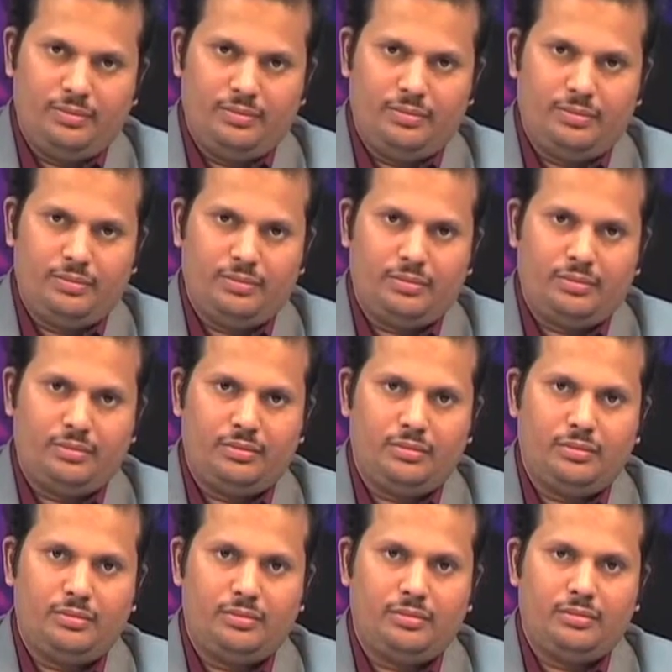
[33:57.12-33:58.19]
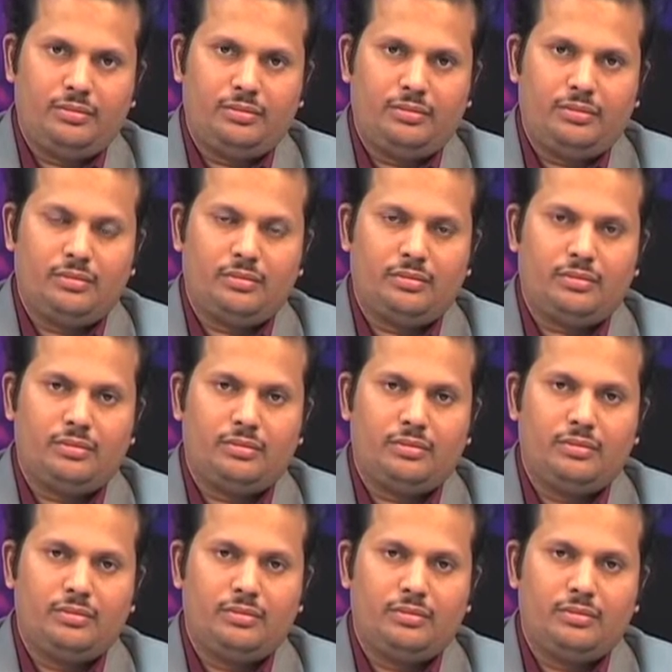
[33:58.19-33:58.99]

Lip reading: [no speech]